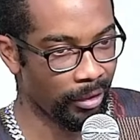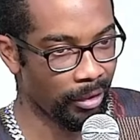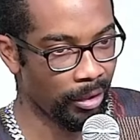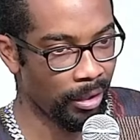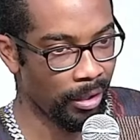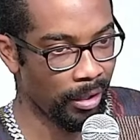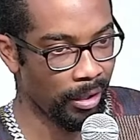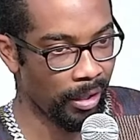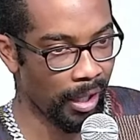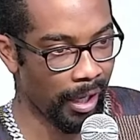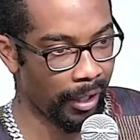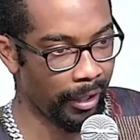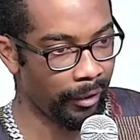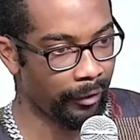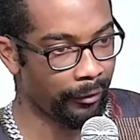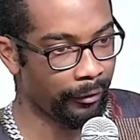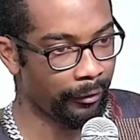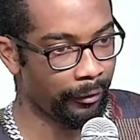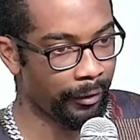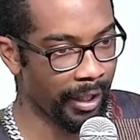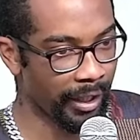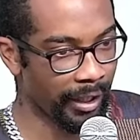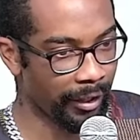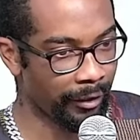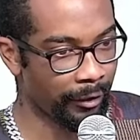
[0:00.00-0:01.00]
Are you
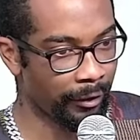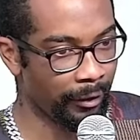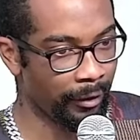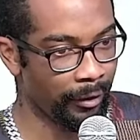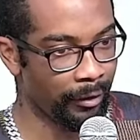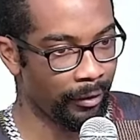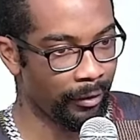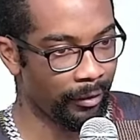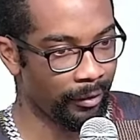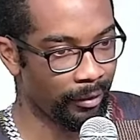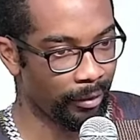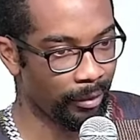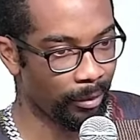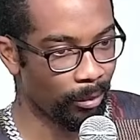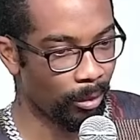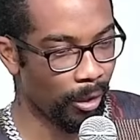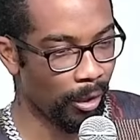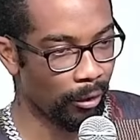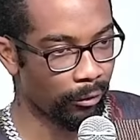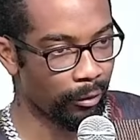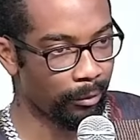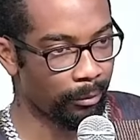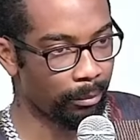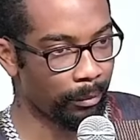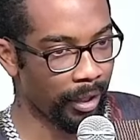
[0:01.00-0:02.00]
ready to walk
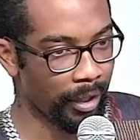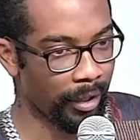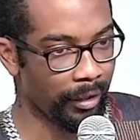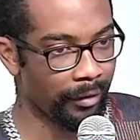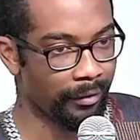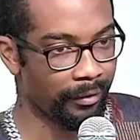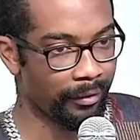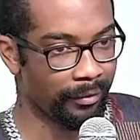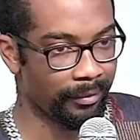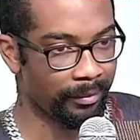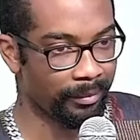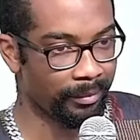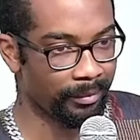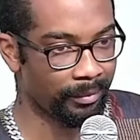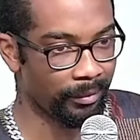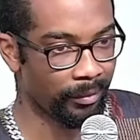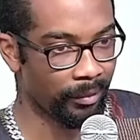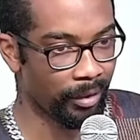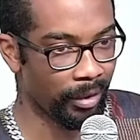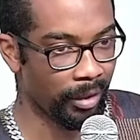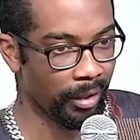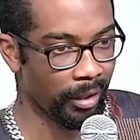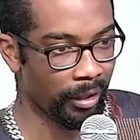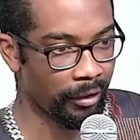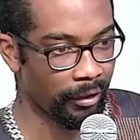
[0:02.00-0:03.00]
with me?
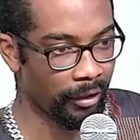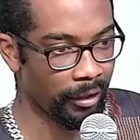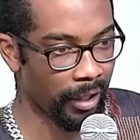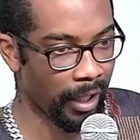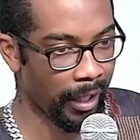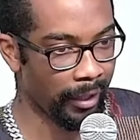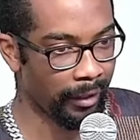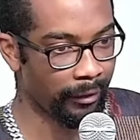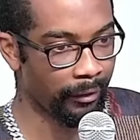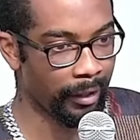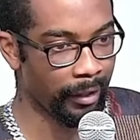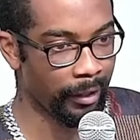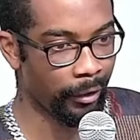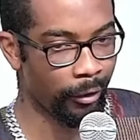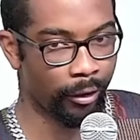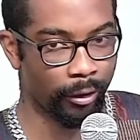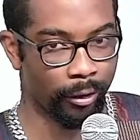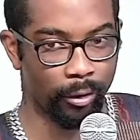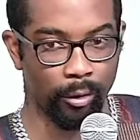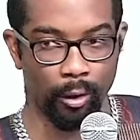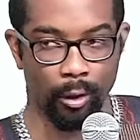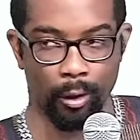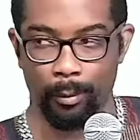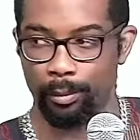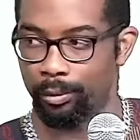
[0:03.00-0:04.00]
Are you ready to
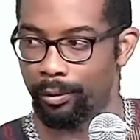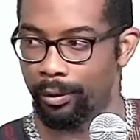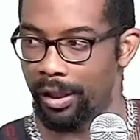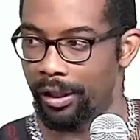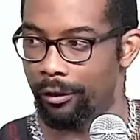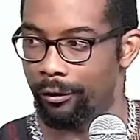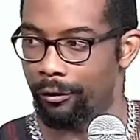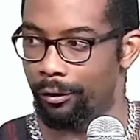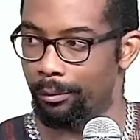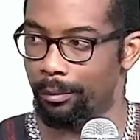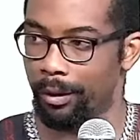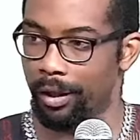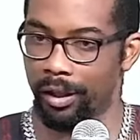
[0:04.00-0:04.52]
cooperate with me?